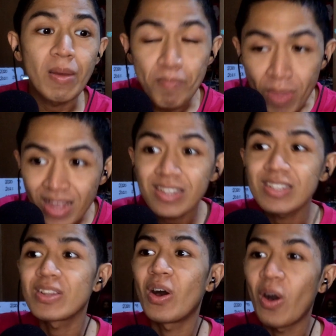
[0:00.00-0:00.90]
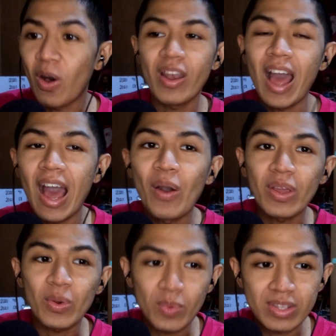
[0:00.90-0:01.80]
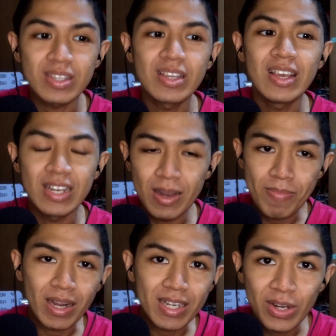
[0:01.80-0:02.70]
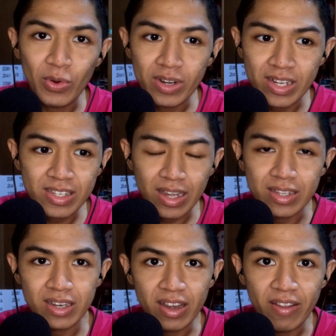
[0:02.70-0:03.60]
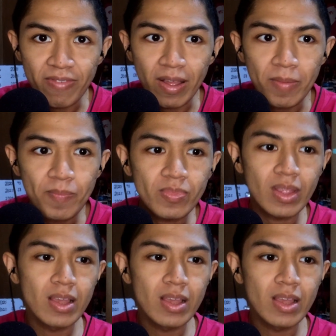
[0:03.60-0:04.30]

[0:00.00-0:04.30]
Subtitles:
based on how it was depicted or discussed in the film.